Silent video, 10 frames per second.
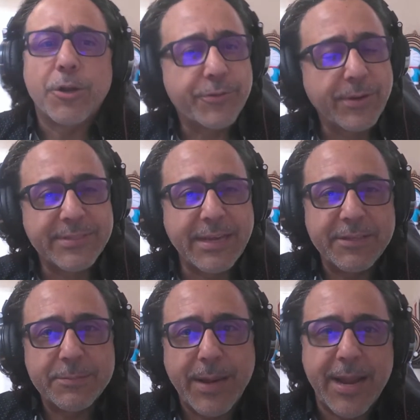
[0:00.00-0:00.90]
thrift
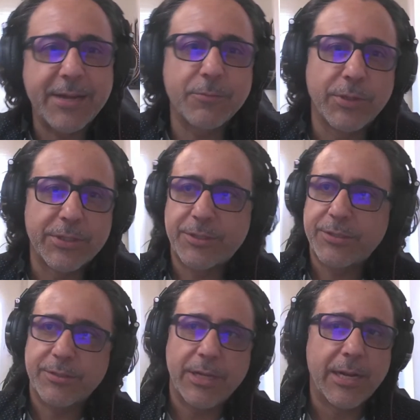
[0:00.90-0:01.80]
savings plan,
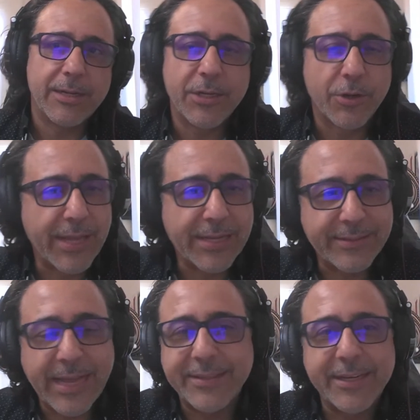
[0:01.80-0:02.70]
which
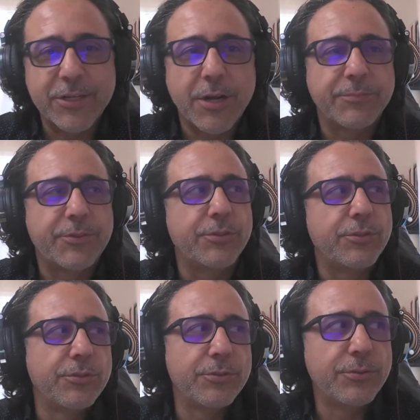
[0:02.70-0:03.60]
that didn't come
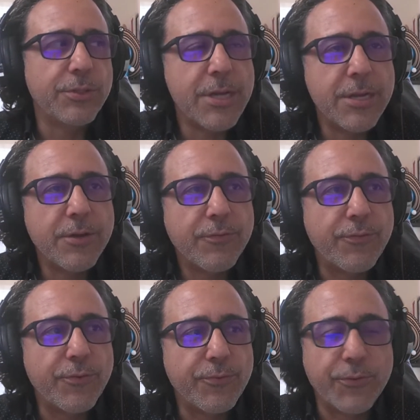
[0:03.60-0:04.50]
to
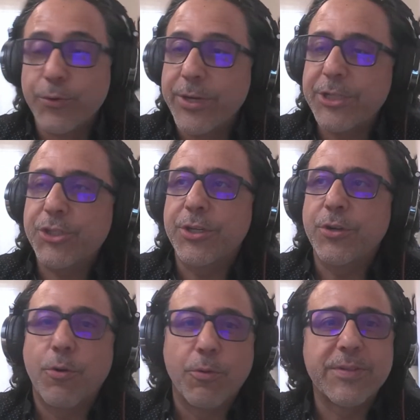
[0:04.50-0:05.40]
fruition
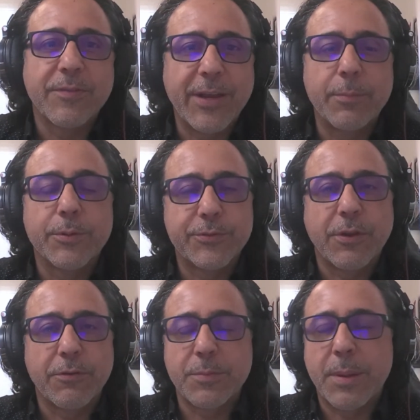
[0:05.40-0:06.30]
or was available to
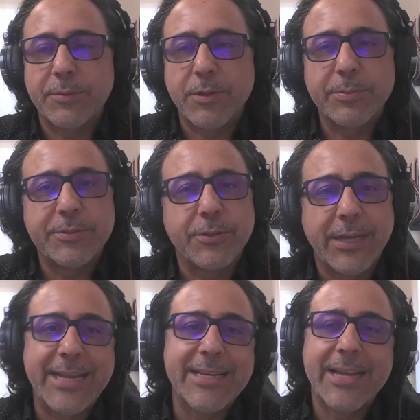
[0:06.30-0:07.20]
service members up until the
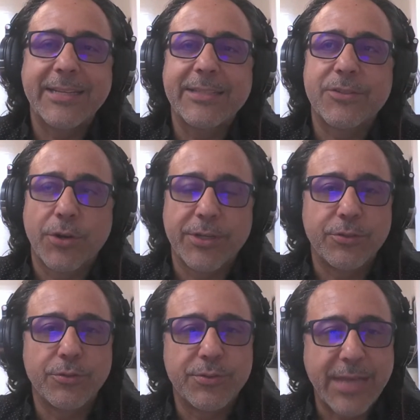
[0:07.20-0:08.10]
late 90s, early
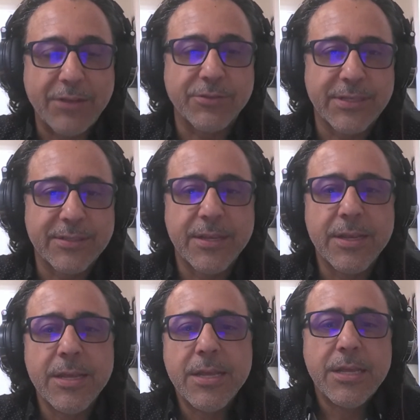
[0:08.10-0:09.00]
2000s.
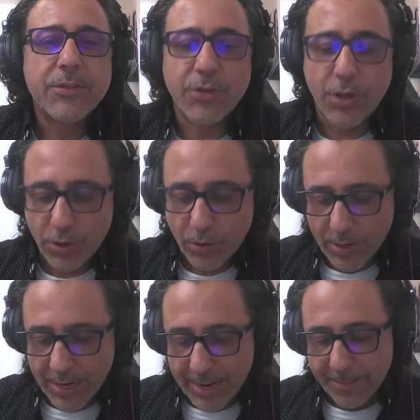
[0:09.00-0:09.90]

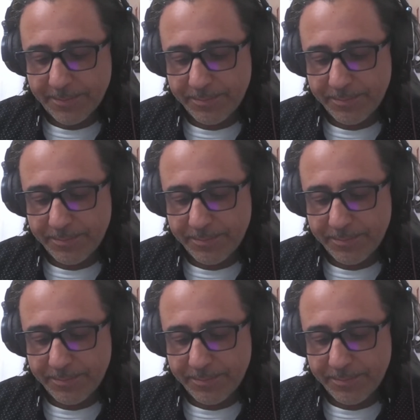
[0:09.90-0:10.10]
So